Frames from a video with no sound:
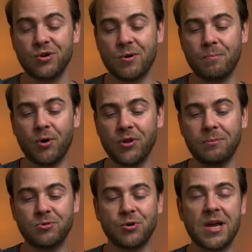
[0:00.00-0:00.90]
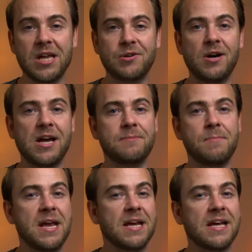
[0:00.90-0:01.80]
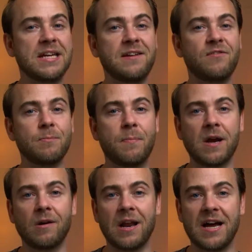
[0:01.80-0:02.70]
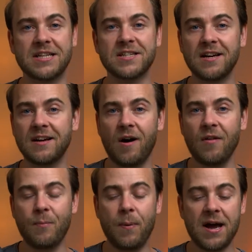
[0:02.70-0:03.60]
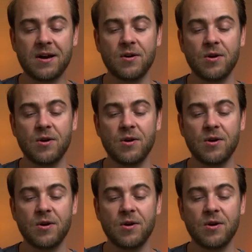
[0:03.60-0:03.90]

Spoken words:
you can put them together and make an even bigger light. On the back,